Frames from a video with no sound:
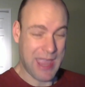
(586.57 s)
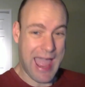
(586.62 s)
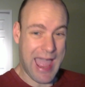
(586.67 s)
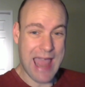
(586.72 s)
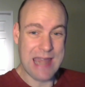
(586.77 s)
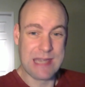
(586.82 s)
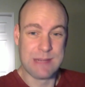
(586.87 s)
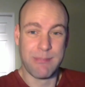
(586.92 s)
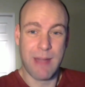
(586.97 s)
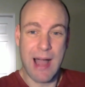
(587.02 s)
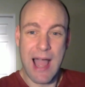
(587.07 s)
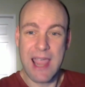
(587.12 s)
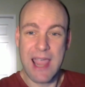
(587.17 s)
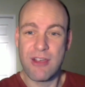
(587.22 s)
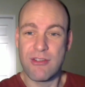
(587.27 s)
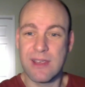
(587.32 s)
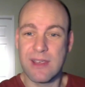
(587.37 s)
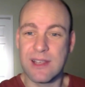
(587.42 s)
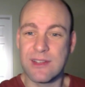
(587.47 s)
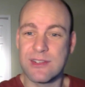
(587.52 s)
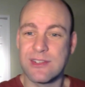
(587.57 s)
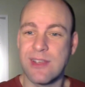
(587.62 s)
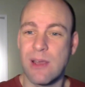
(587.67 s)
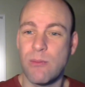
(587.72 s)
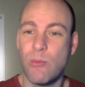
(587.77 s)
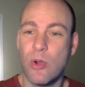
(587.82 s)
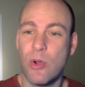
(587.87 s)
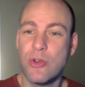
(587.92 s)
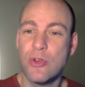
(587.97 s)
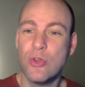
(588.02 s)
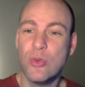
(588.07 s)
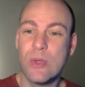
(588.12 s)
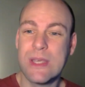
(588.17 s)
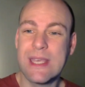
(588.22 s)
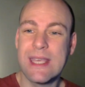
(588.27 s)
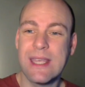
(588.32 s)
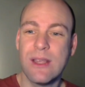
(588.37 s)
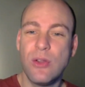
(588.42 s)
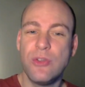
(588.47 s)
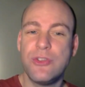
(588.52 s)
admiring someone who
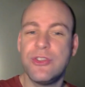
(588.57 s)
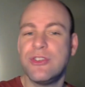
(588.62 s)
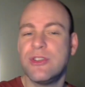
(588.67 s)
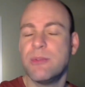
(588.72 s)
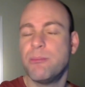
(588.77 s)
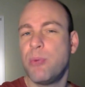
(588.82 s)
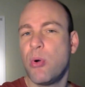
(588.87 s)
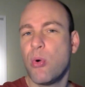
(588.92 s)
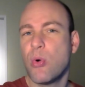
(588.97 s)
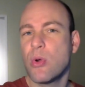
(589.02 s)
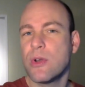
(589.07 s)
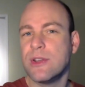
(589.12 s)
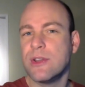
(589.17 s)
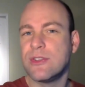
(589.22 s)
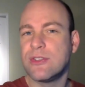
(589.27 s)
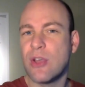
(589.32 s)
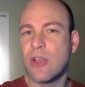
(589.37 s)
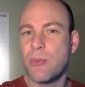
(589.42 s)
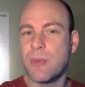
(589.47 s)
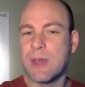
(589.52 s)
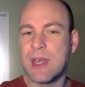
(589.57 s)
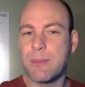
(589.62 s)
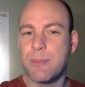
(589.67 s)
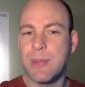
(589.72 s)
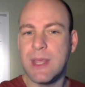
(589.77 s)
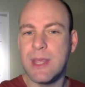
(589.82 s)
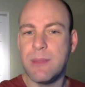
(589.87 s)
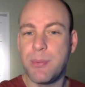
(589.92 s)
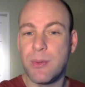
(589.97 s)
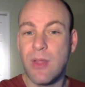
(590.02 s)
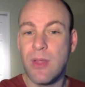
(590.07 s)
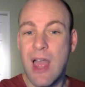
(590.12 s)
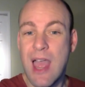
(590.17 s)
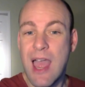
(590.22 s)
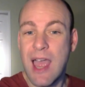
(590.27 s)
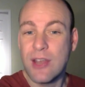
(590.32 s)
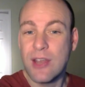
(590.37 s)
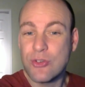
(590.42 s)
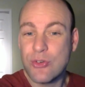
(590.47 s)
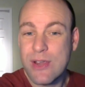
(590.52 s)
killed and deported so many people
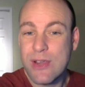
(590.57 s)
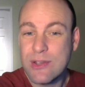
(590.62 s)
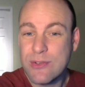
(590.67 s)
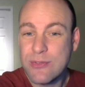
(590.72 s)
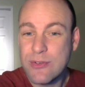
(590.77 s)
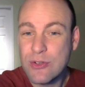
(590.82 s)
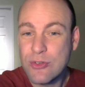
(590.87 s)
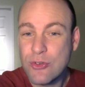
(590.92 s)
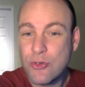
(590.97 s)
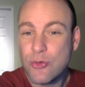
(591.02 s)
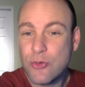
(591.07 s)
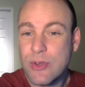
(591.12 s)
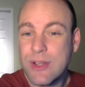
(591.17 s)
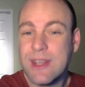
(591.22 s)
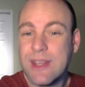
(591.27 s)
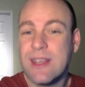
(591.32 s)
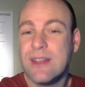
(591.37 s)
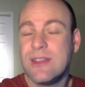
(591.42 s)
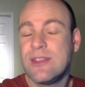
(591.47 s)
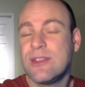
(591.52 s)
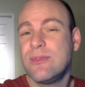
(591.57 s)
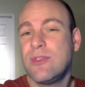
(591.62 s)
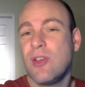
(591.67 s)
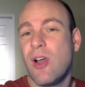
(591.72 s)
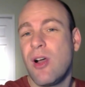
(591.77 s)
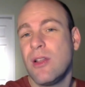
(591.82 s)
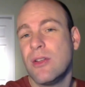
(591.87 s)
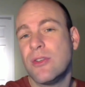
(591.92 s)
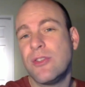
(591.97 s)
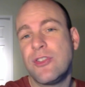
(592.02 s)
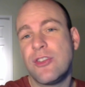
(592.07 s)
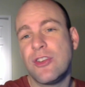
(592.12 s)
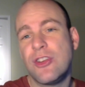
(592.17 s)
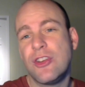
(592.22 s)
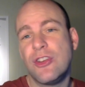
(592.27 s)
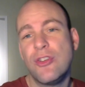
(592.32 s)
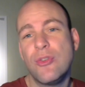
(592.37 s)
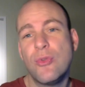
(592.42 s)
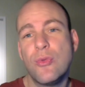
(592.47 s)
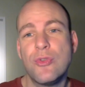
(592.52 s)
and transferred trillions of dollars to
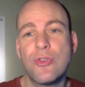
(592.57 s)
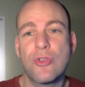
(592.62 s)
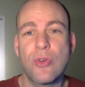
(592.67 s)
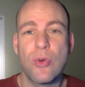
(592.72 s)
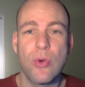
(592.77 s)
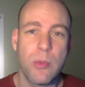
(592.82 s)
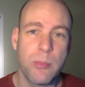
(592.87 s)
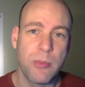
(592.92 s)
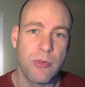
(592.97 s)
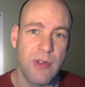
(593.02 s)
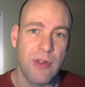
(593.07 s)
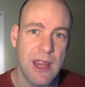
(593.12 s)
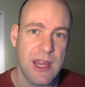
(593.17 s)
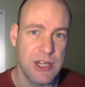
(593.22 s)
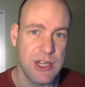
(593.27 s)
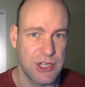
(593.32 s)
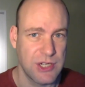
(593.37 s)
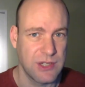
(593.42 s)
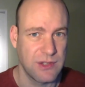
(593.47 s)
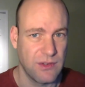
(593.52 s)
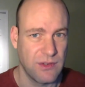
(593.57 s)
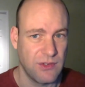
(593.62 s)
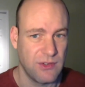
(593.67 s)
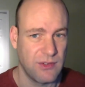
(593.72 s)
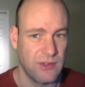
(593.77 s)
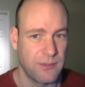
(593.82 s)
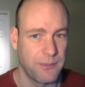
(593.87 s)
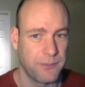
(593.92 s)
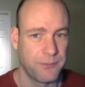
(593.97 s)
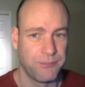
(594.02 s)
huge corporations.